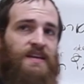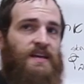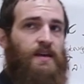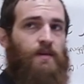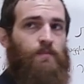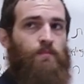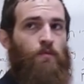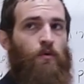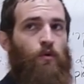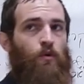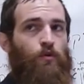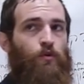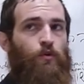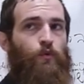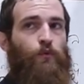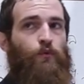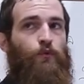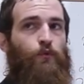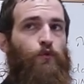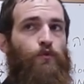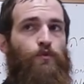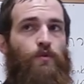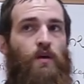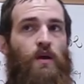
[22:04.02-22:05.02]
to eat more good
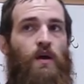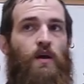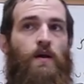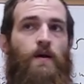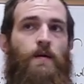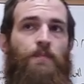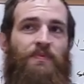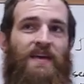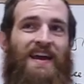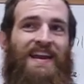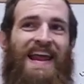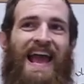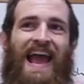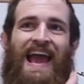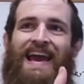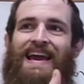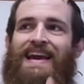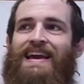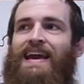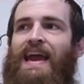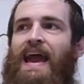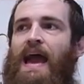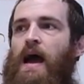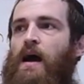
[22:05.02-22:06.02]
food and
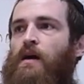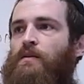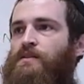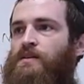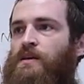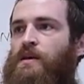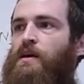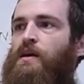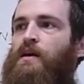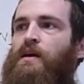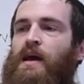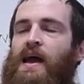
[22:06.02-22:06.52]
hang out